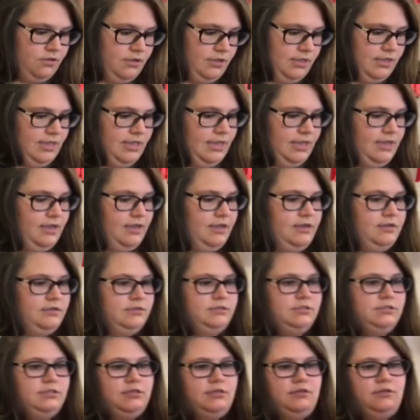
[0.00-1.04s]

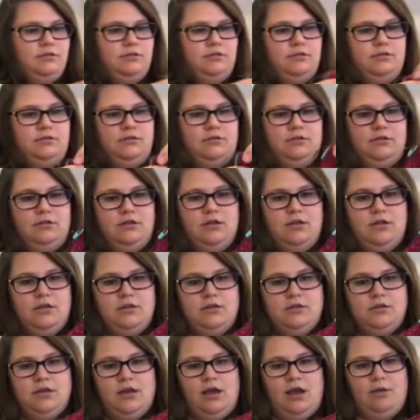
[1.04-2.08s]
And
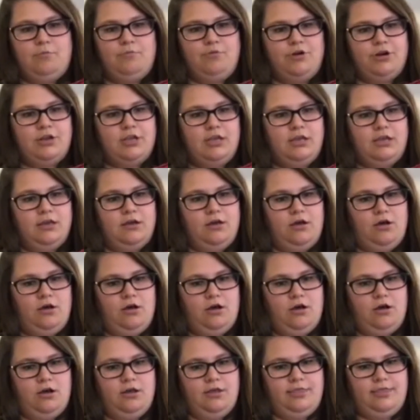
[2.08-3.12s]
I'm working
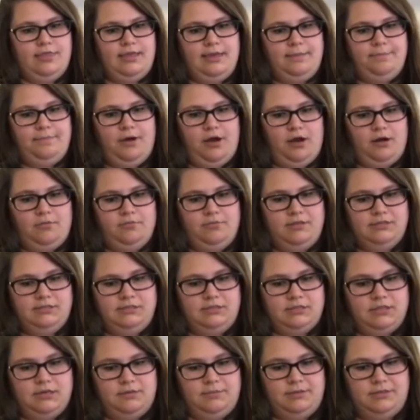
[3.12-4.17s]
on the bottom. This
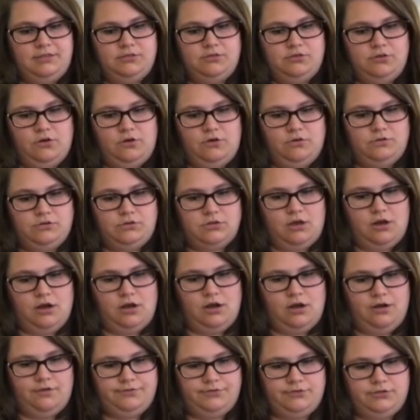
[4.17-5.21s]
is going to be so
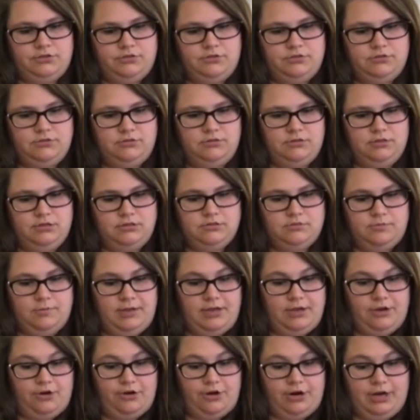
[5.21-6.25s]
soft. This will make
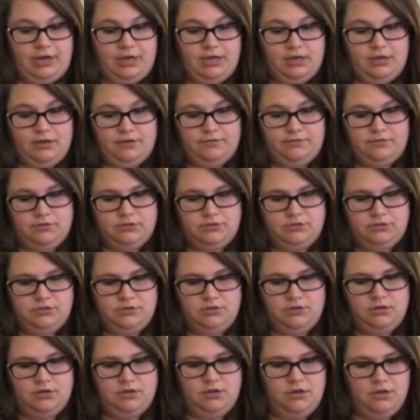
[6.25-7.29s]
a great gift.
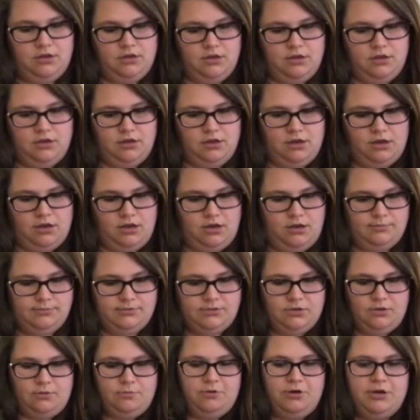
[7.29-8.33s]

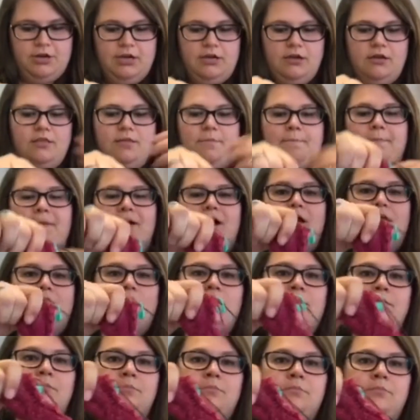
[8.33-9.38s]
So I'm working on the
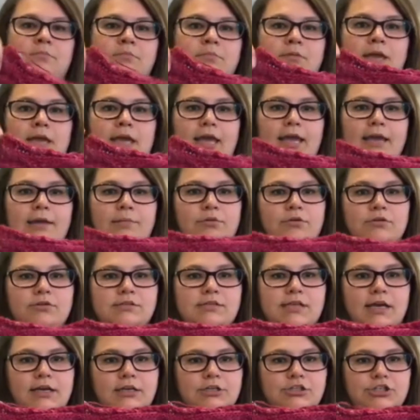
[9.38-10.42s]
bottom cable
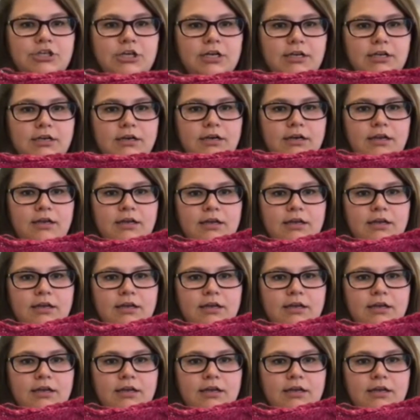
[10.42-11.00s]
section.